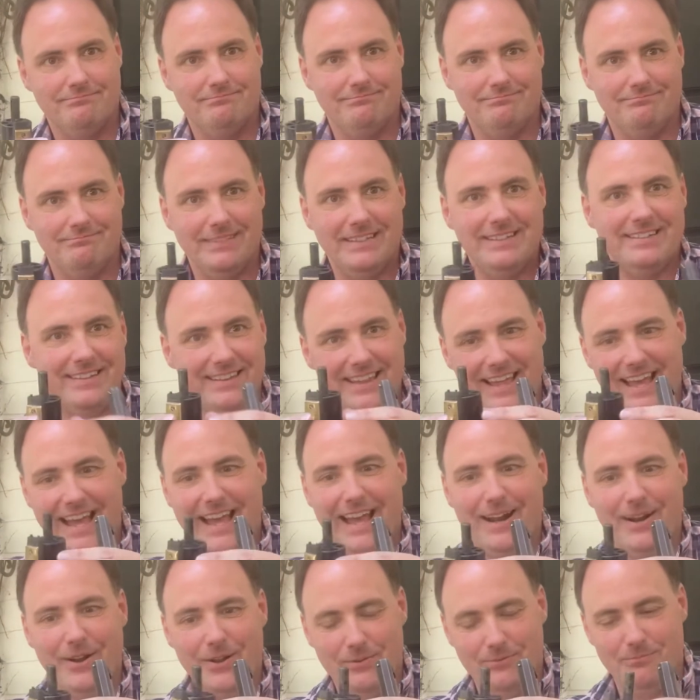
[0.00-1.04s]
It's
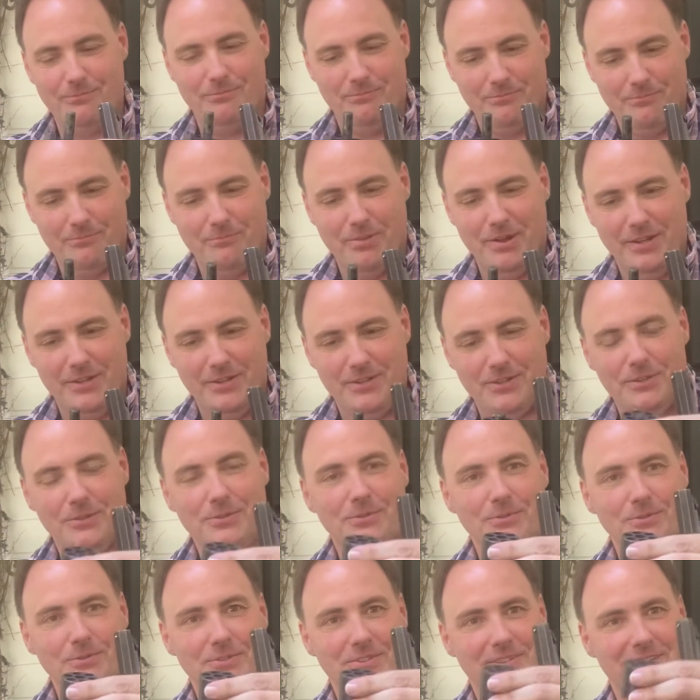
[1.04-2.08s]
that
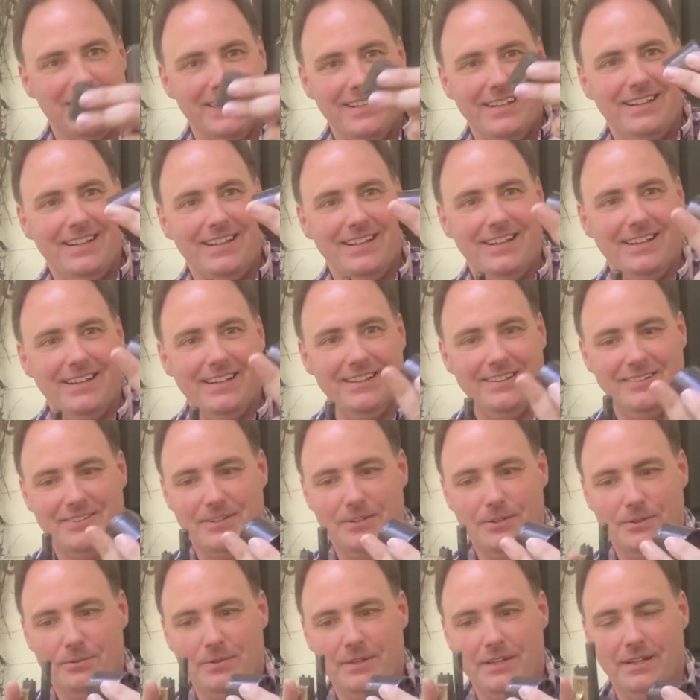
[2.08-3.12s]
used.
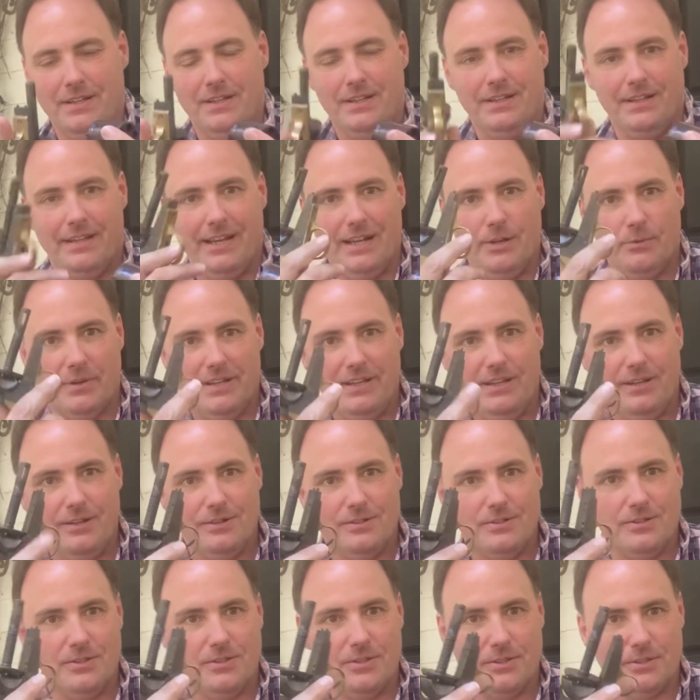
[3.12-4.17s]
So anyway,
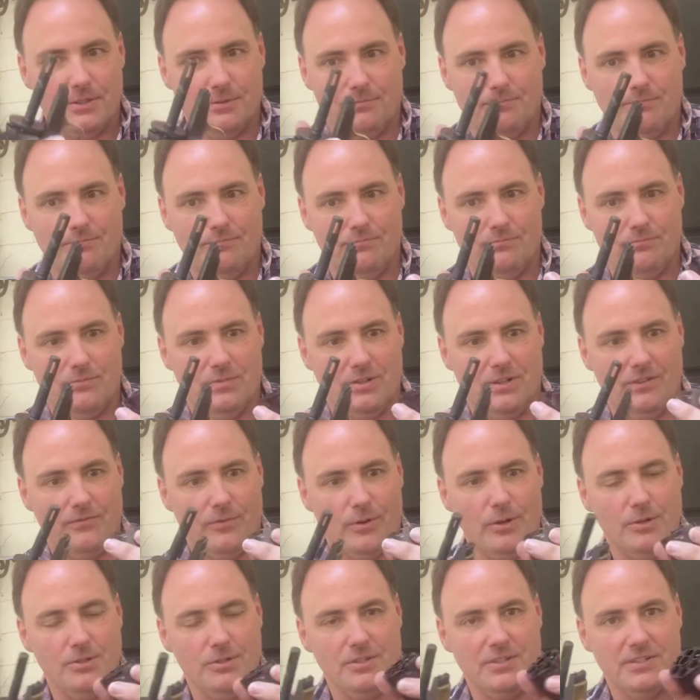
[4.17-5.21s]
here's the
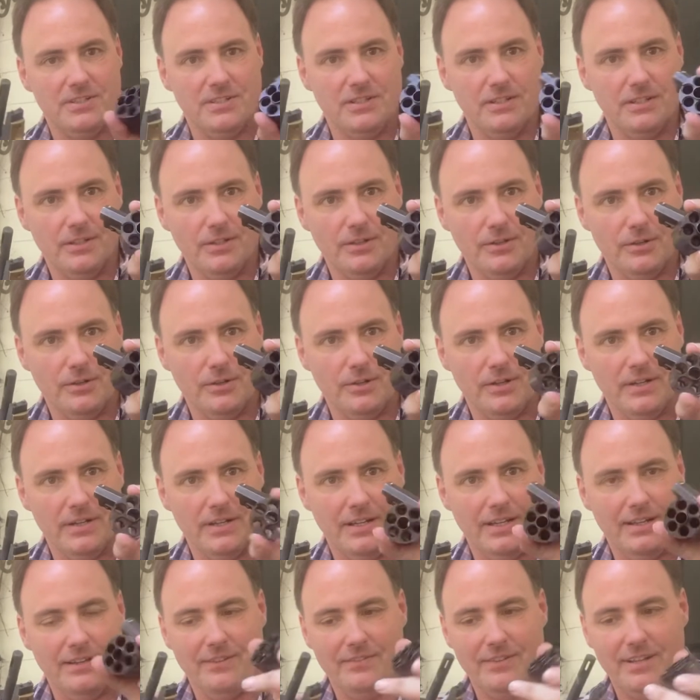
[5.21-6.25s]
conversion cylinder.
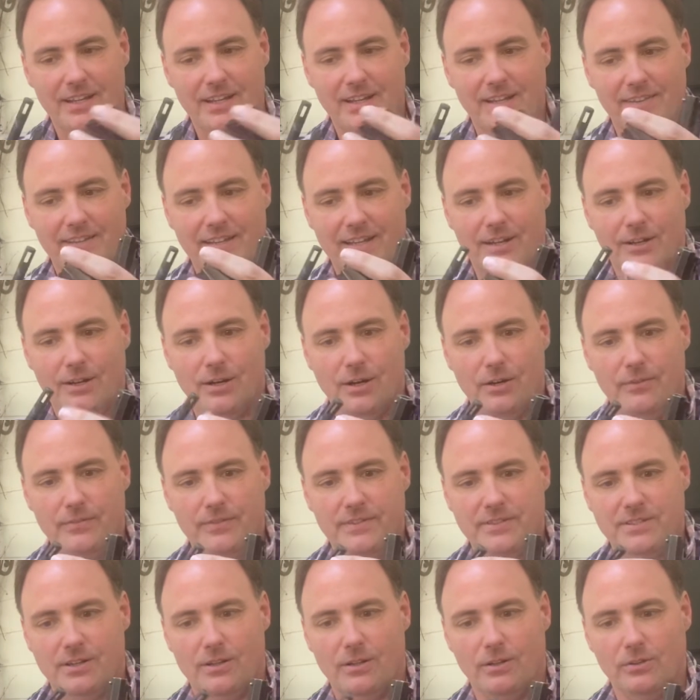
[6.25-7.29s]
Taking that off,
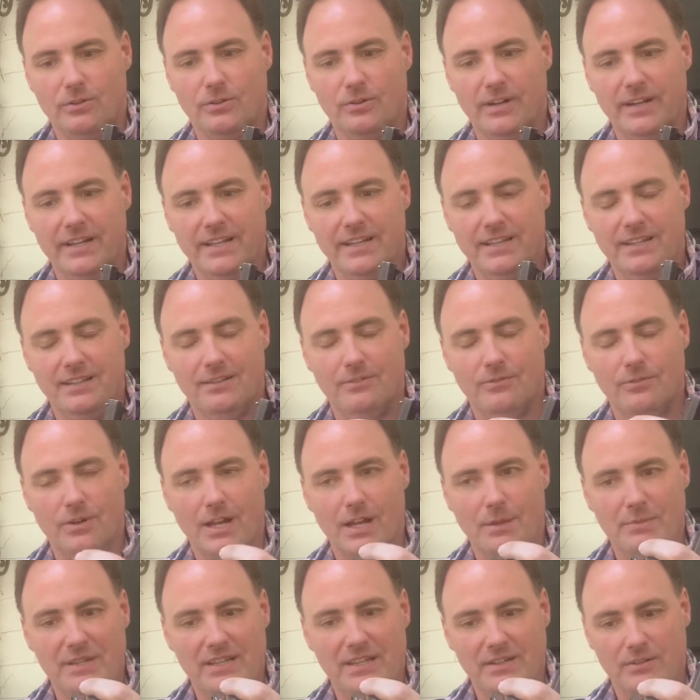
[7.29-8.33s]
it's all
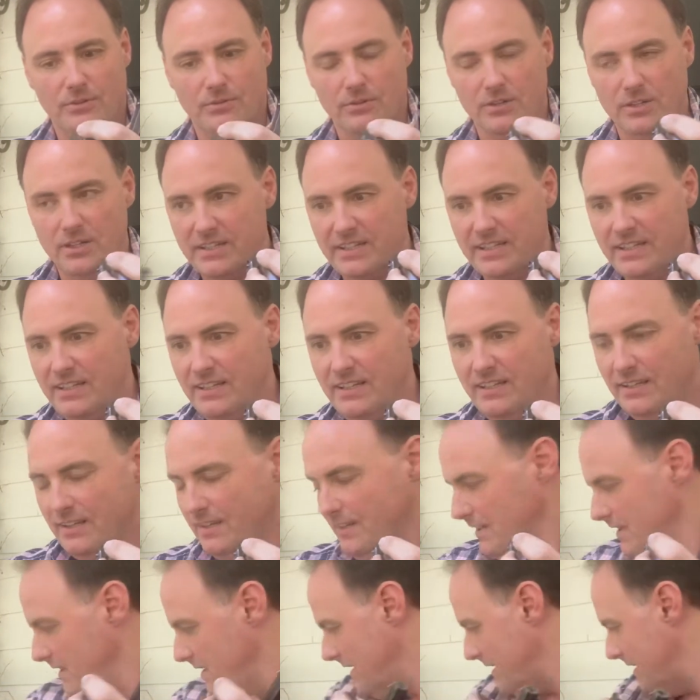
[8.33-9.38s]
grimy and grunky,
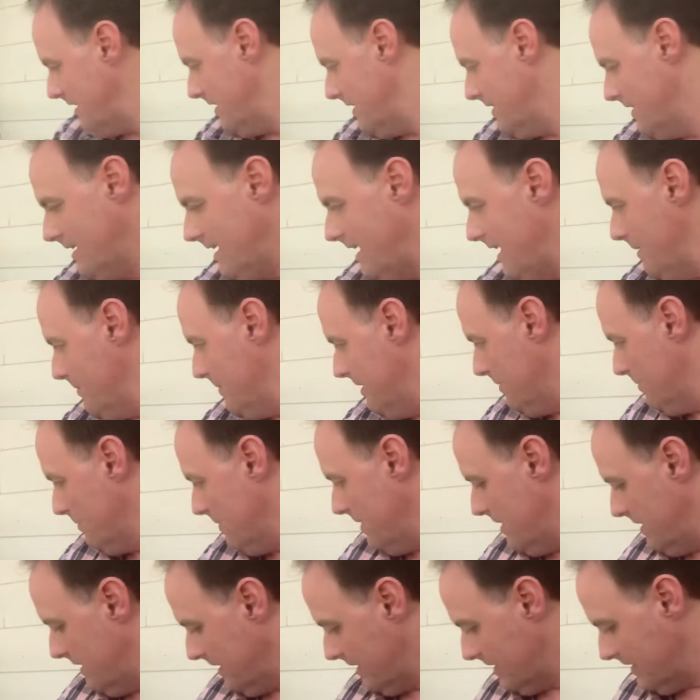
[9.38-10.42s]
and I'm getting
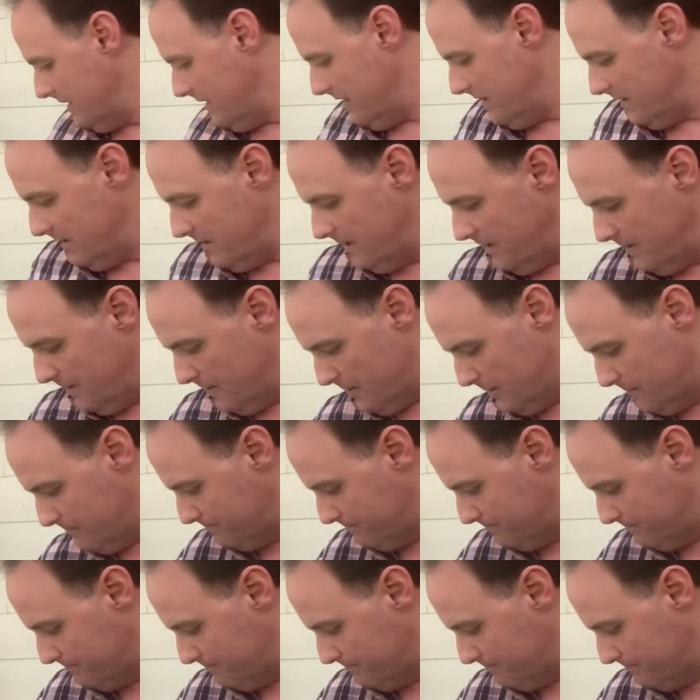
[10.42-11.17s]
ready to clean it here.